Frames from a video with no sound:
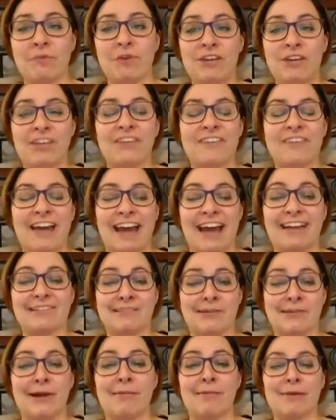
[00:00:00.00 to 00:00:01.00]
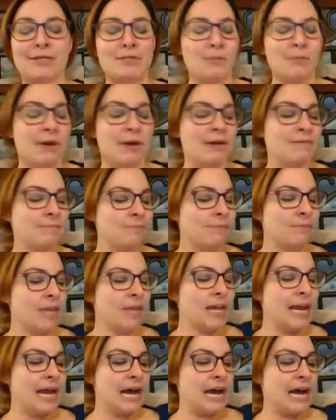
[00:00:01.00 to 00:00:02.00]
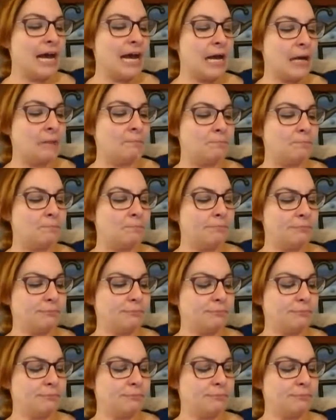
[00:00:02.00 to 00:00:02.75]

when you get a Starbucks one. Um,